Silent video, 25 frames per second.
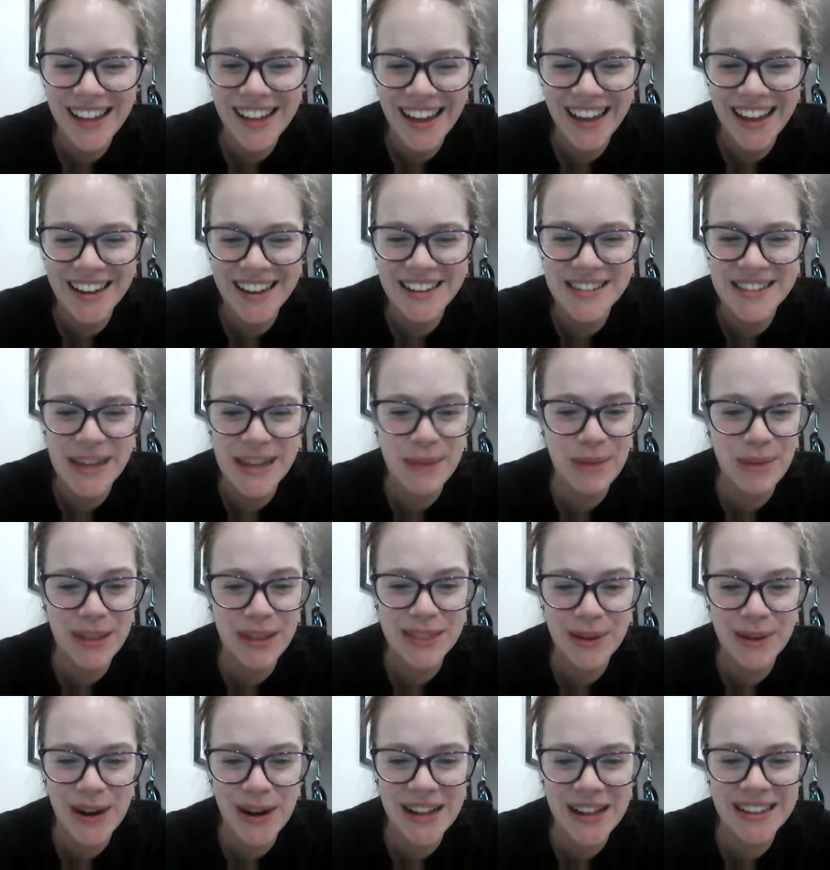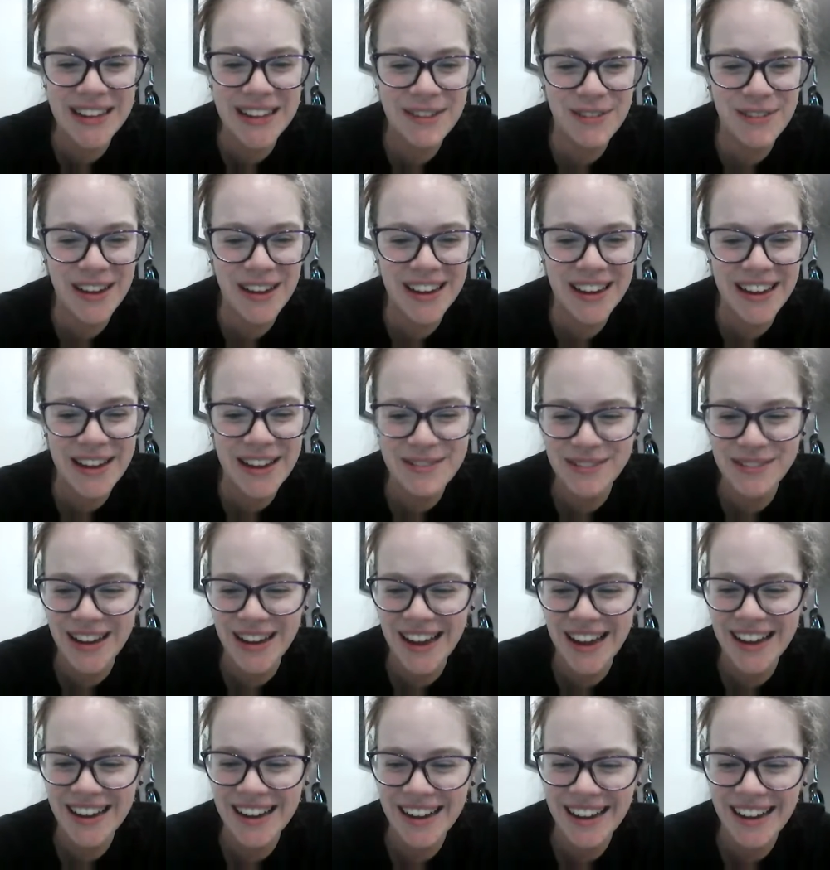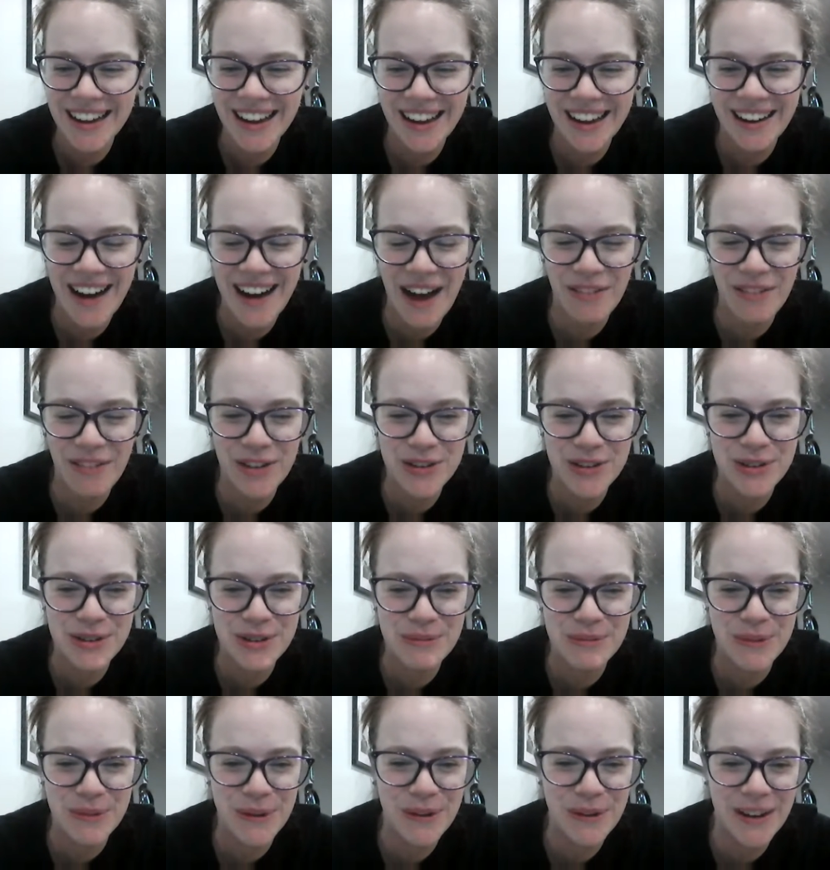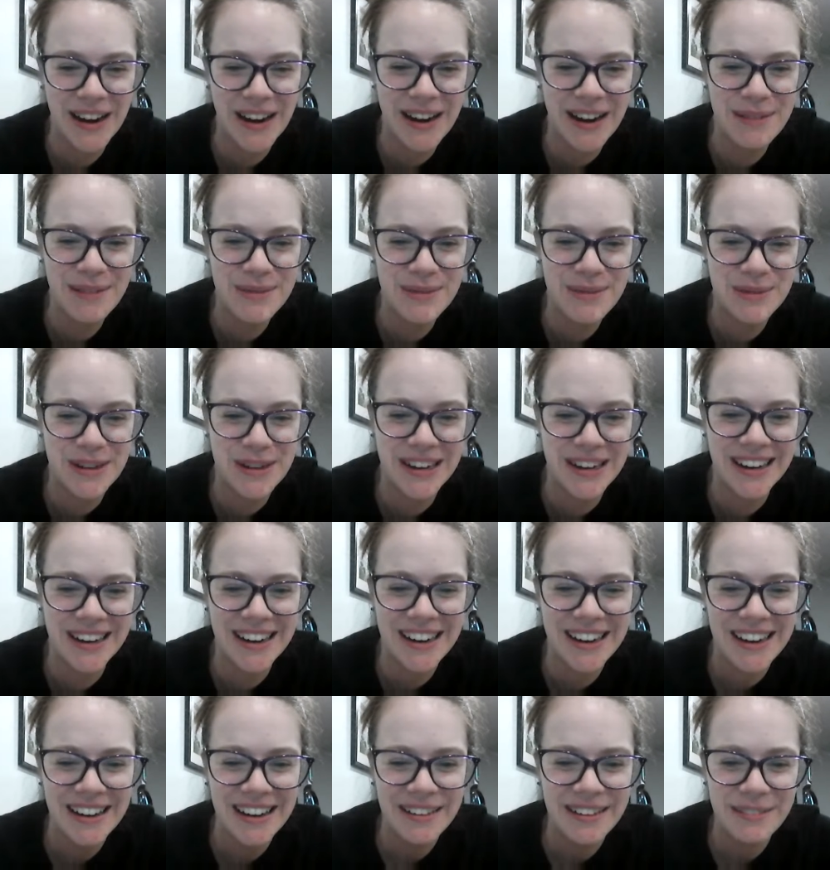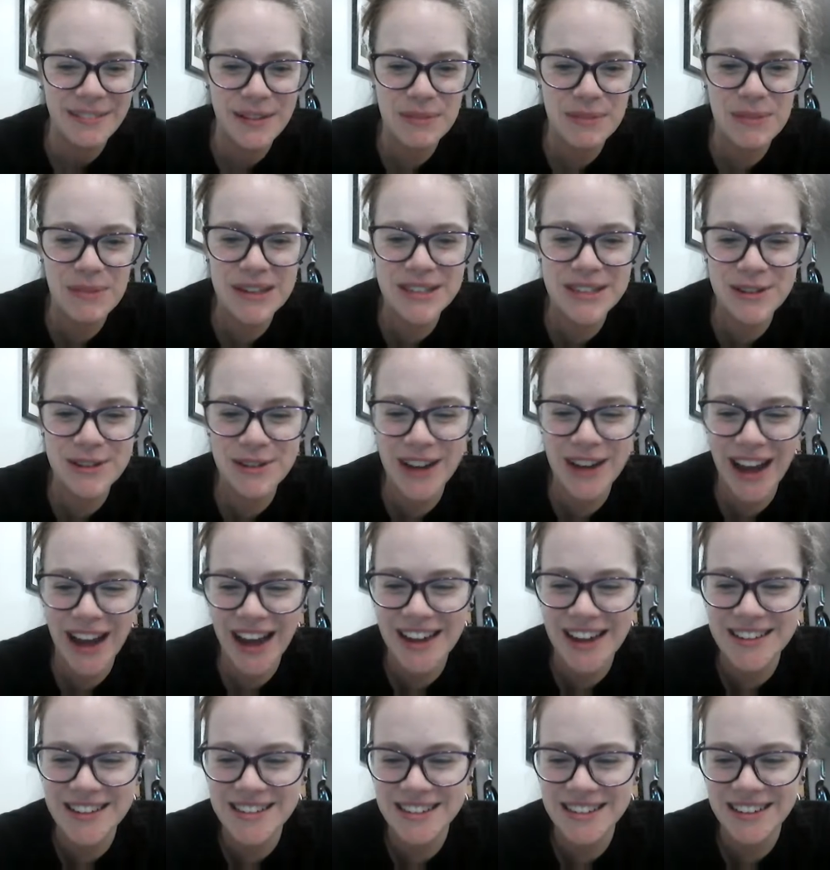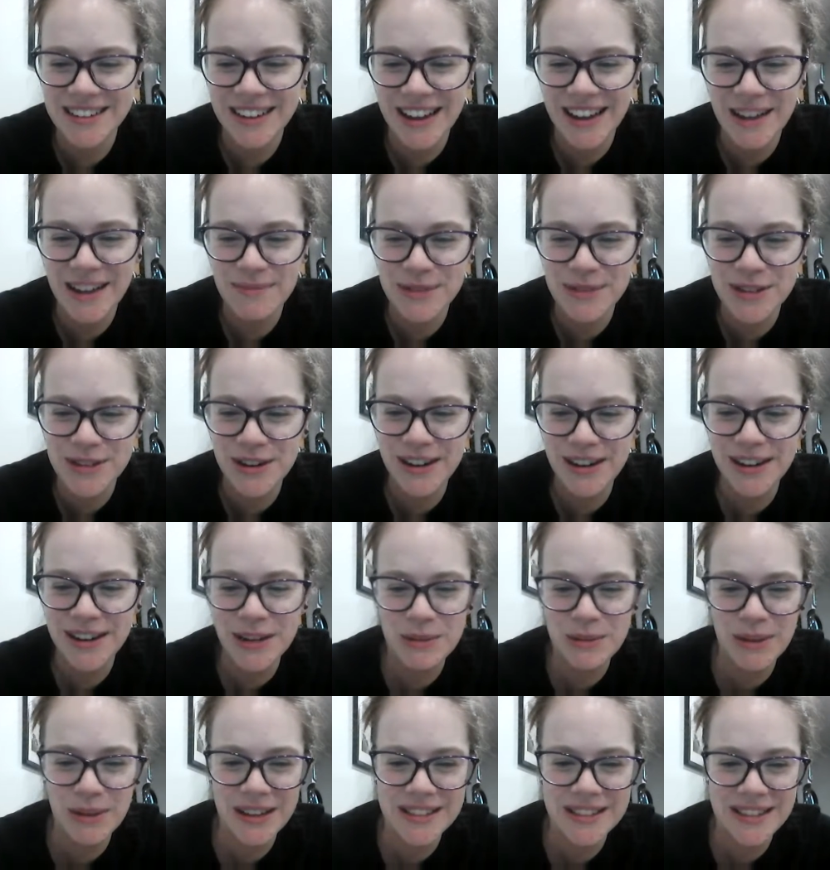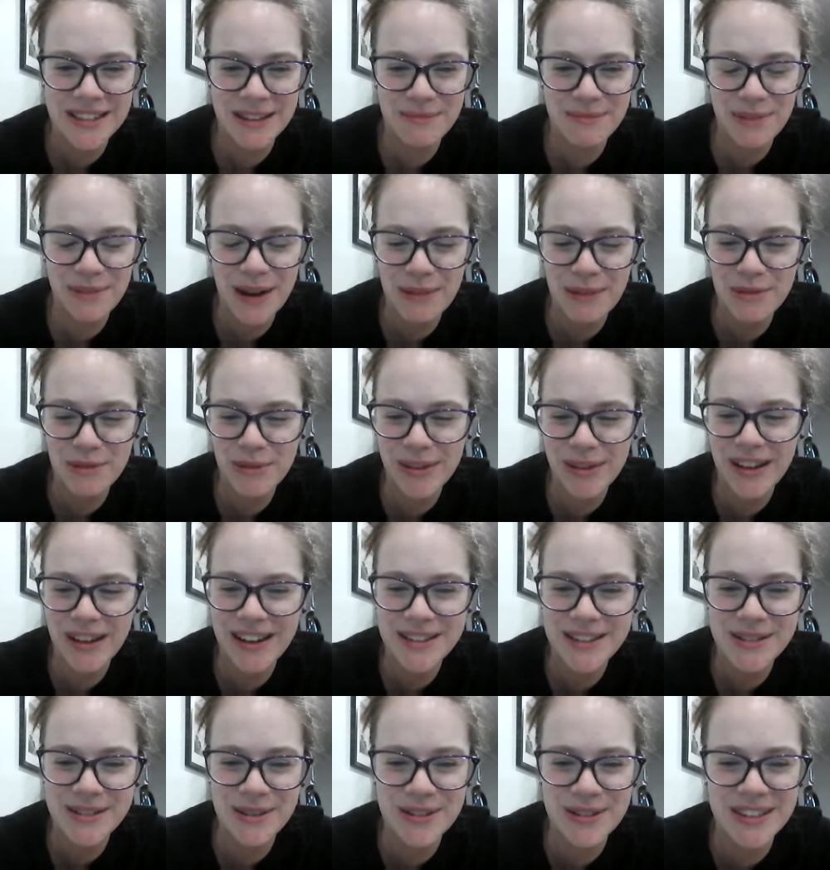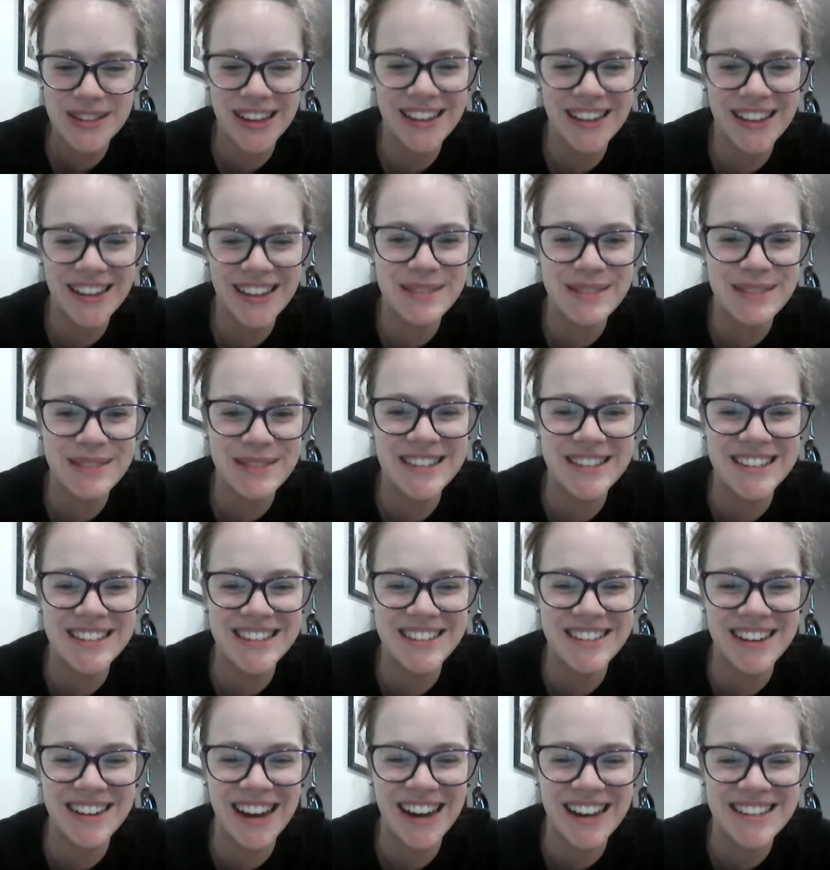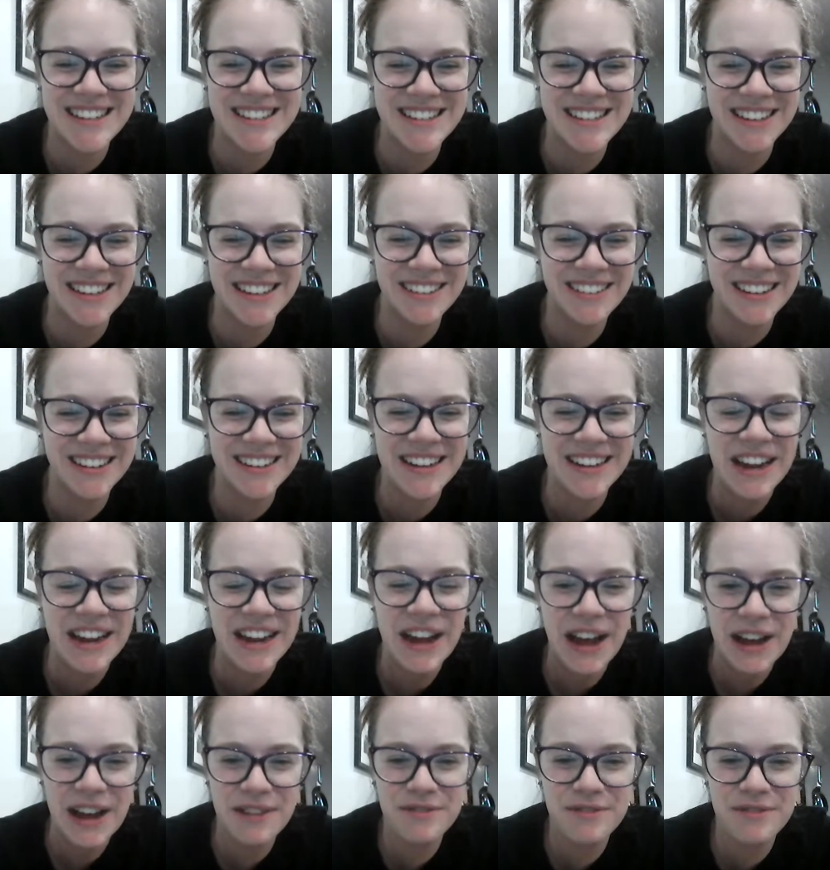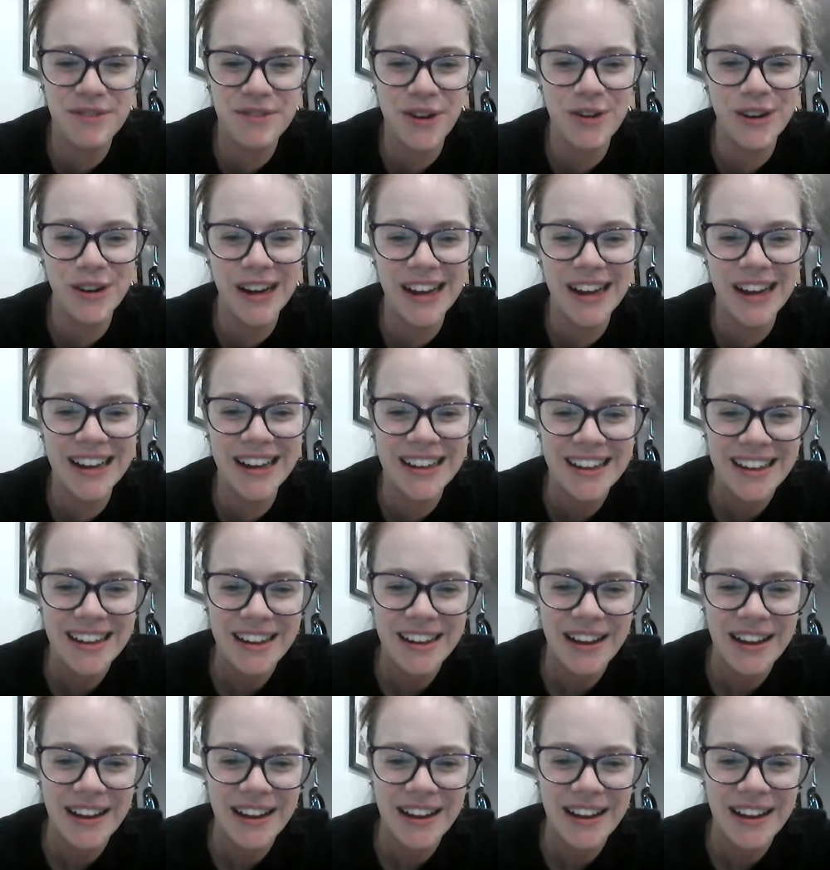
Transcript: And same with Thorncliffe and Gateway, our after-school programs. We miss you guys. I'm sure Cubics can probably also say that she misses you guys too, and Voda.